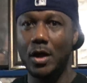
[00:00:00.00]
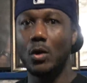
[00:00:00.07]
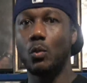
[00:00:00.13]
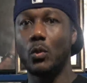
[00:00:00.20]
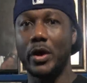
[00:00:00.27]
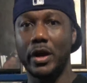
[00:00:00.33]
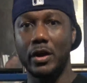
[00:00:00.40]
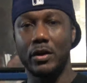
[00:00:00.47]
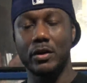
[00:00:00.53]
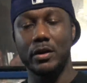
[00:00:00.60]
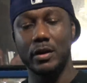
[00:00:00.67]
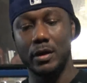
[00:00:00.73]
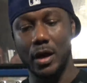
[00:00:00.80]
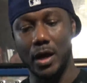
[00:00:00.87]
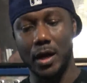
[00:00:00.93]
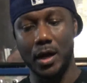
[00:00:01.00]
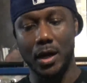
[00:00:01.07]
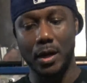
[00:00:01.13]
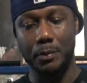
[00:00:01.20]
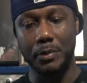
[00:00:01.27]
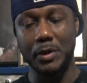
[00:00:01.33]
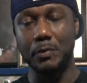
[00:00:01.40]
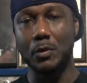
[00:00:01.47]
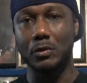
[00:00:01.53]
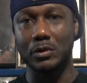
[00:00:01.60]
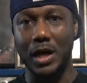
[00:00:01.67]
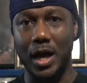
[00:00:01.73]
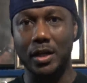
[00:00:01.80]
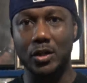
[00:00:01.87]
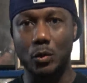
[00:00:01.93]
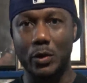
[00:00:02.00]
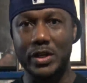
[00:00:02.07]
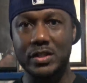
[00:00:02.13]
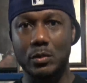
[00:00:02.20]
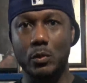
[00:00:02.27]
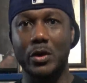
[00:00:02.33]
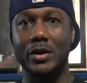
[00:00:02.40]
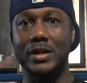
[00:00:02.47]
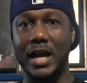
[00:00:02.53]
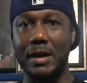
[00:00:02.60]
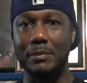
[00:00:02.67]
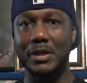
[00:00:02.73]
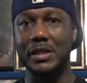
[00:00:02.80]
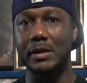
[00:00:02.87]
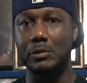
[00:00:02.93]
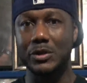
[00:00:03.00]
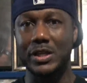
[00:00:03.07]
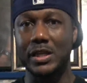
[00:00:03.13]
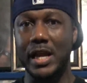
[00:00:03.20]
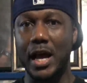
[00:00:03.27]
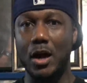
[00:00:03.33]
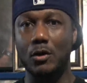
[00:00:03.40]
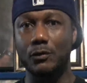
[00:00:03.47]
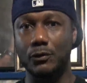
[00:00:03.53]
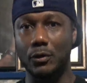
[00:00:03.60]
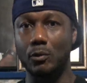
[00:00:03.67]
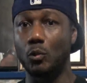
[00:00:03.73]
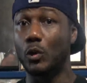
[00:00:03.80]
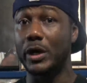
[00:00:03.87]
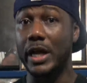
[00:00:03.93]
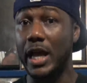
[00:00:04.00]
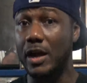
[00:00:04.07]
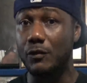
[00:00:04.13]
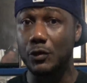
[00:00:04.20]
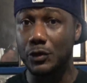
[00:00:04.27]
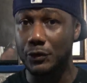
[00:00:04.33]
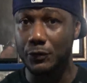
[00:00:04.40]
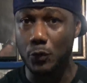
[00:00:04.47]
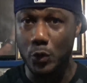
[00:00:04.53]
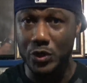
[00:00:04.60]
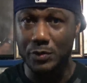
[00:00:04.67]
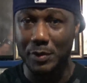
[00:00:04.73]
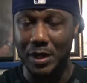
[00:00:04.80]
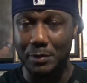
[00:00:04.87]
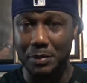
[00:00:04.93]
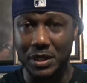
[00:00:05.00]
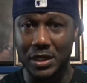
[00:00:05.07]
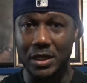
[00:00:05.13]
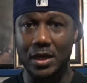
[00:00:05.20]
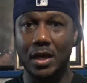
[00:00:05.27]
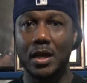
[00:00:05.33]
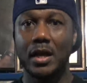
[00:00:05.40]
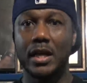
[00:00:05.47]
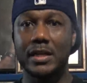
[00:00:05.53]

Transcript: where uh, people locked away somewhere and not being able to get out from whatever the force may be